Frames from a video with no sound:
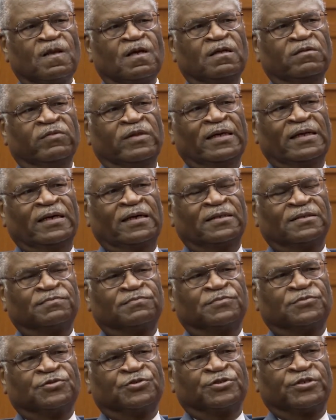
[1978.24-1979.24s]
The
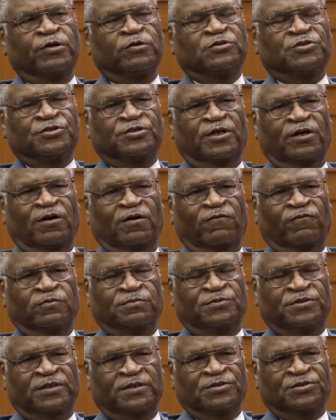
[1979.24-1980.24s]
senior senator from
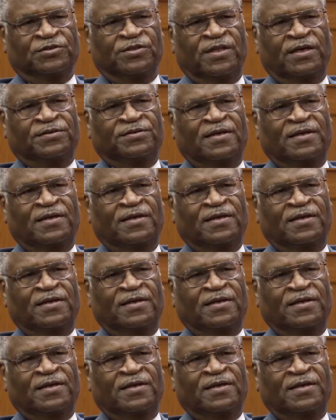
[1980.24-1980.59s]
Tennessee at that